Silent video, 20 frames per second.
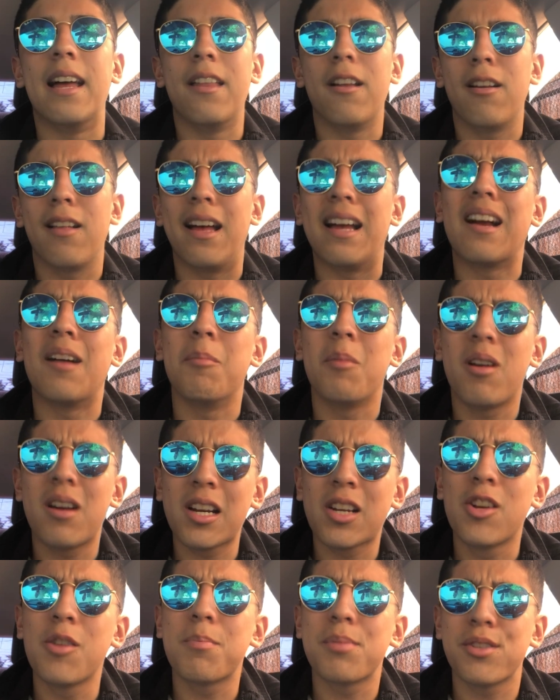that. They're like,
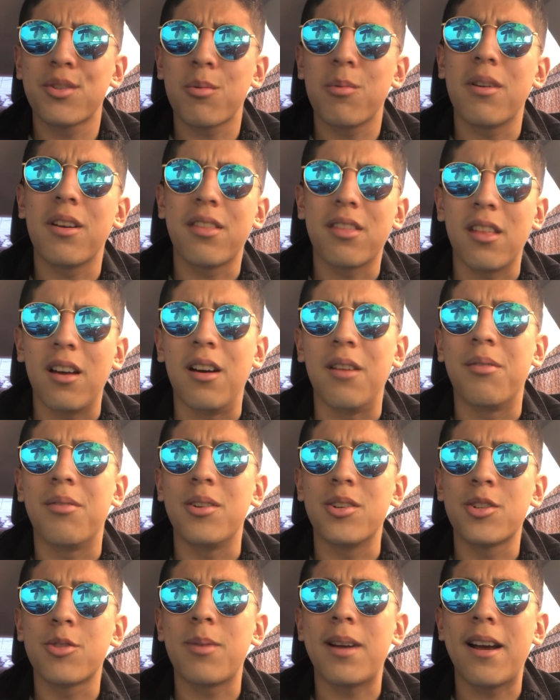Amari Cooper's worth a
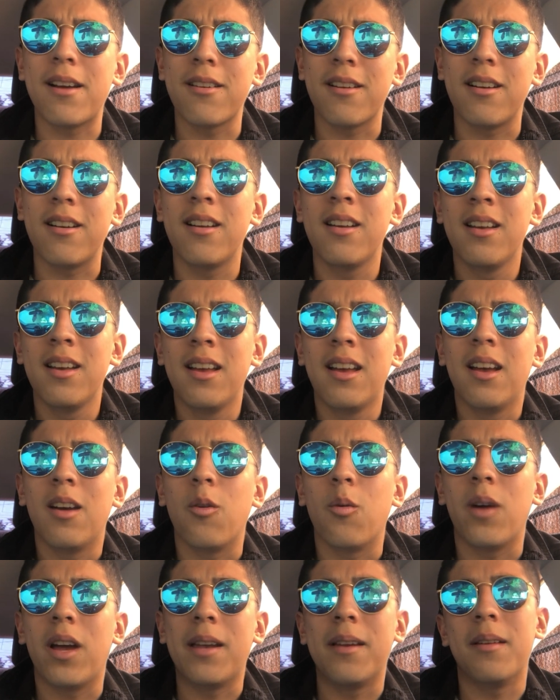first-rounder
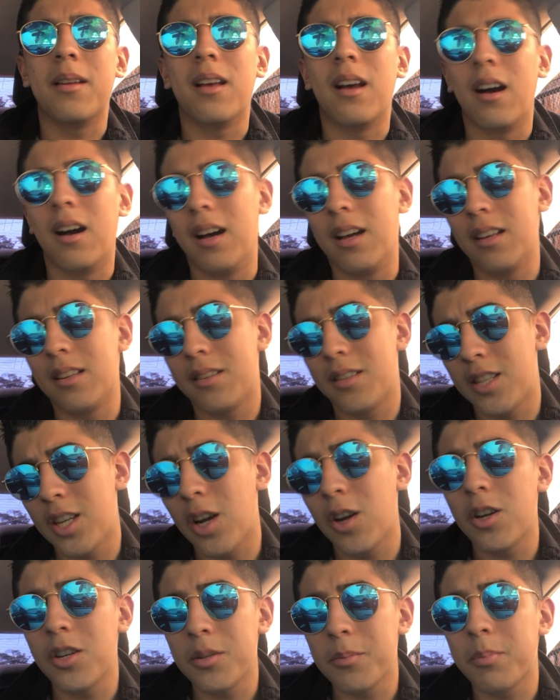when
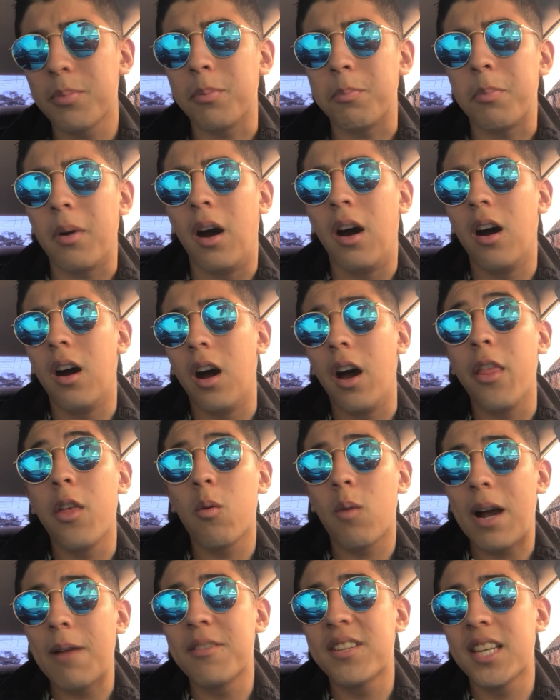certain
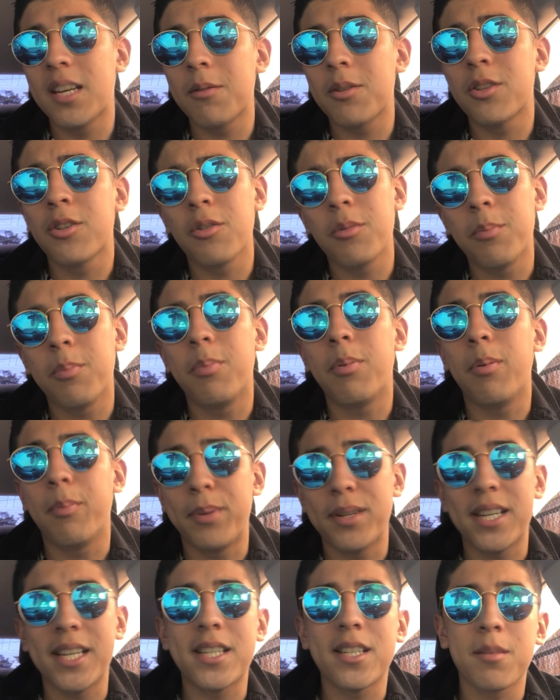other wide receivers who
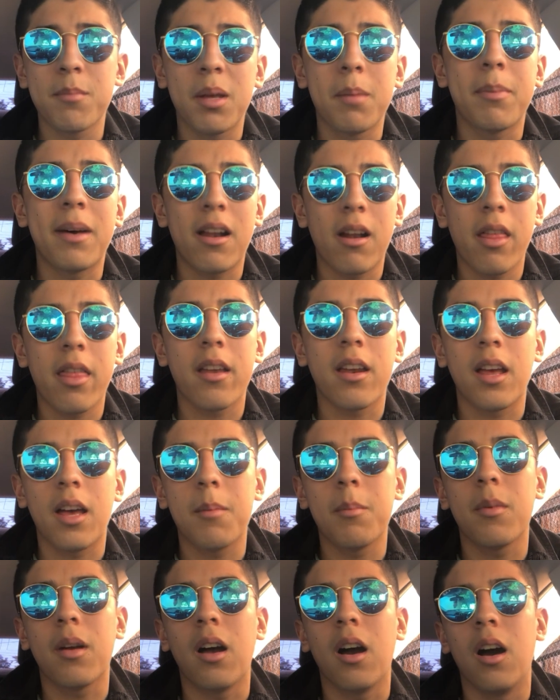potentially be better than
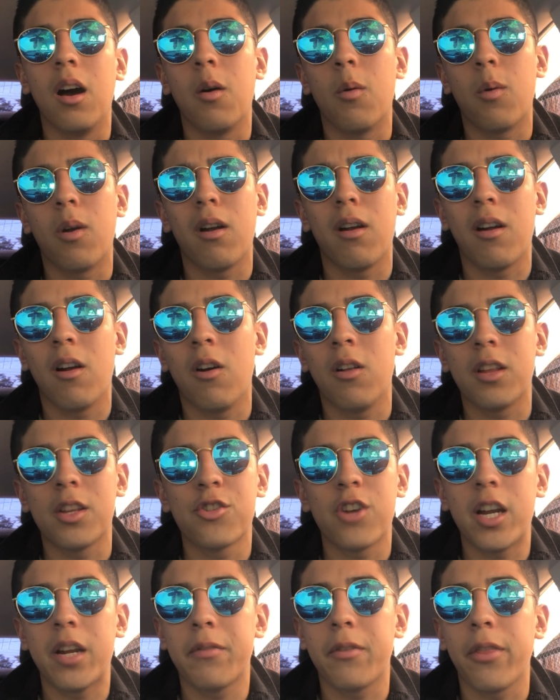him were only
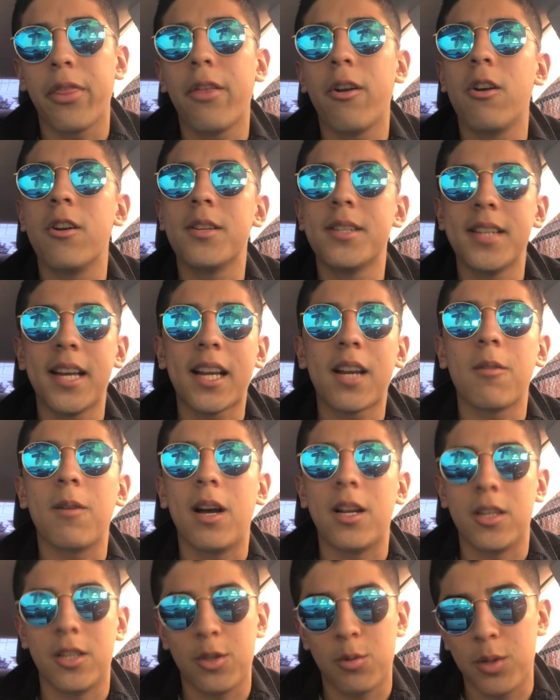traded for third,
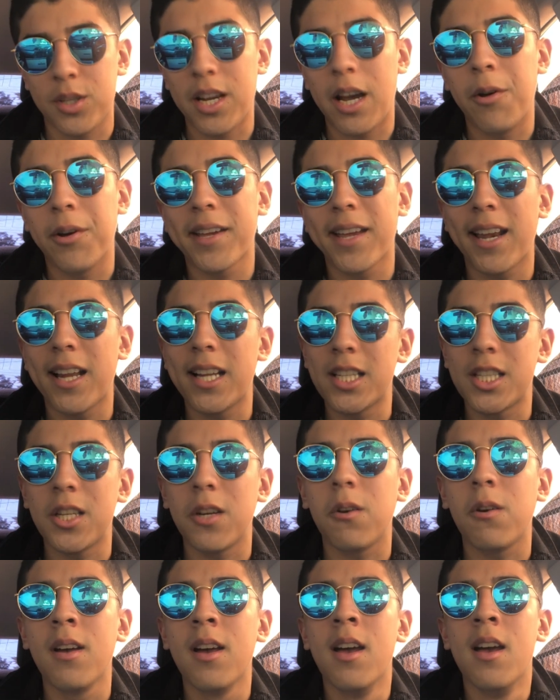second-rounders, which I will get
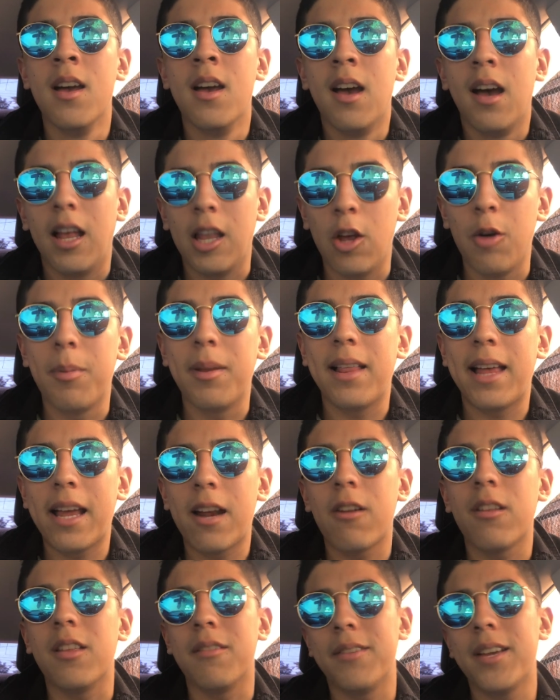into a little bit
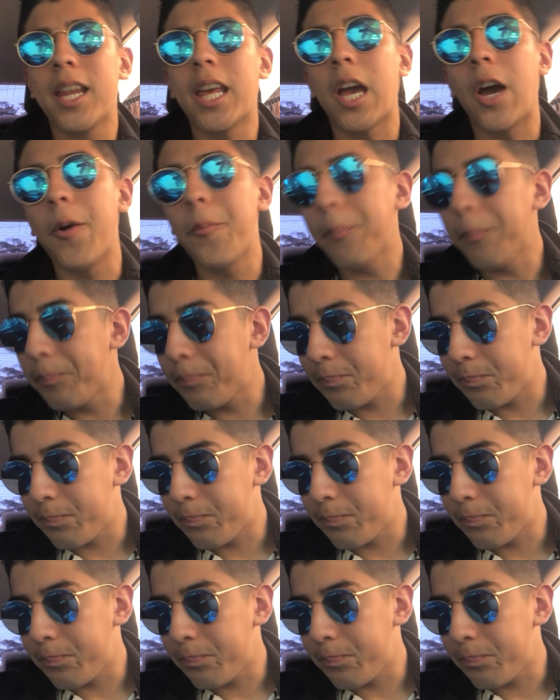later in the video.